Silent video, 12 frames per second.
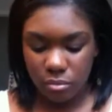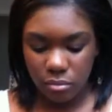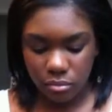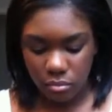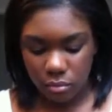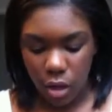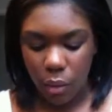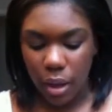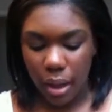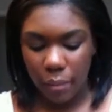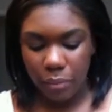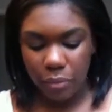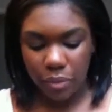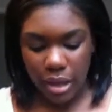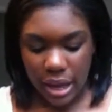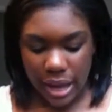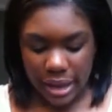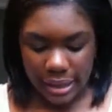okay. And
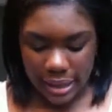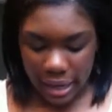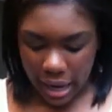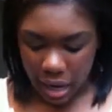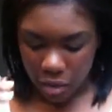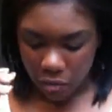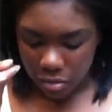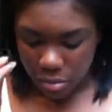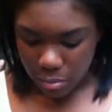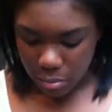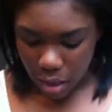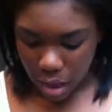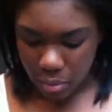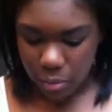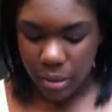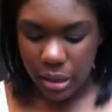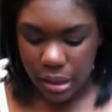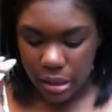then I have some bobby
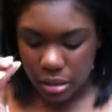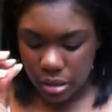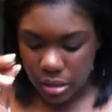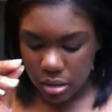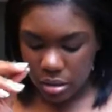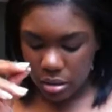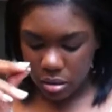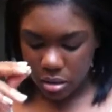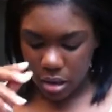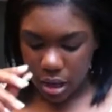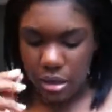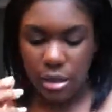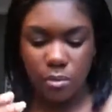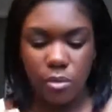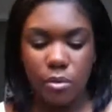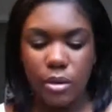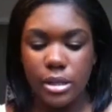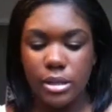pins. I dumped the
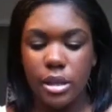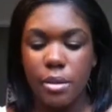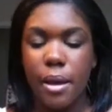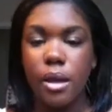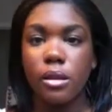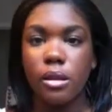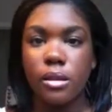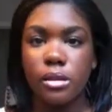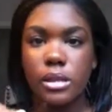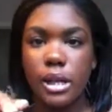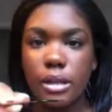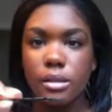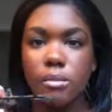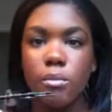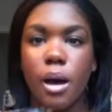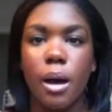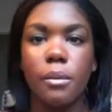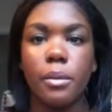rest of that. So yeah, some
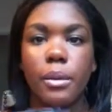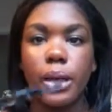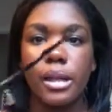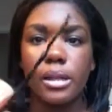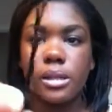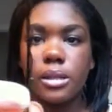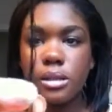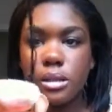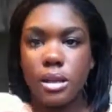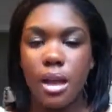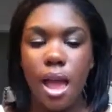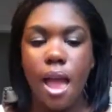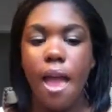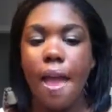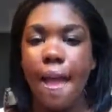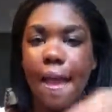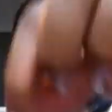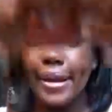bobby pins
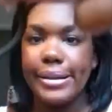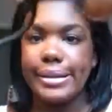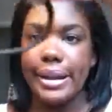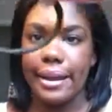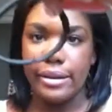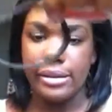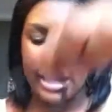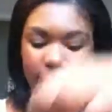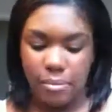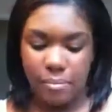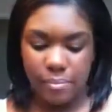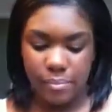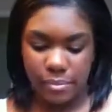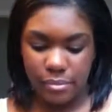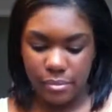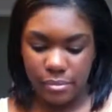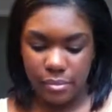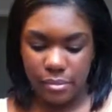and a hair tie.
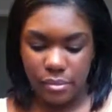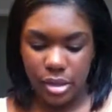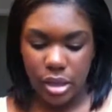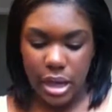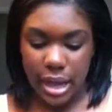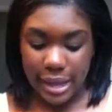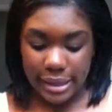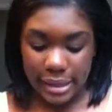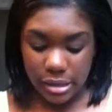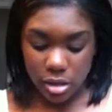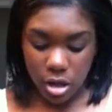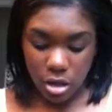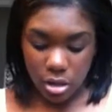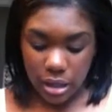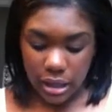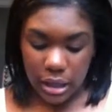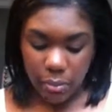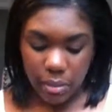And that's all that I keep
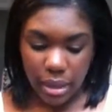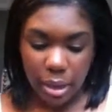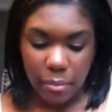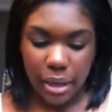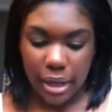in that bag.